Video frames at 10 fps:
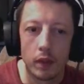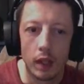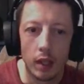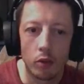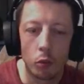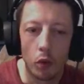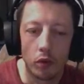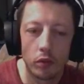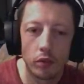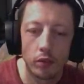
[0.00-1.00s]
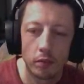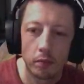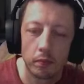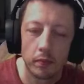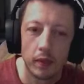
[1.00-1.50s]
least once,
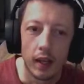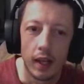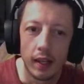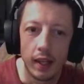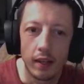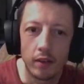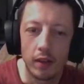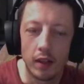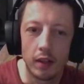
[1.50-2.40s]
and then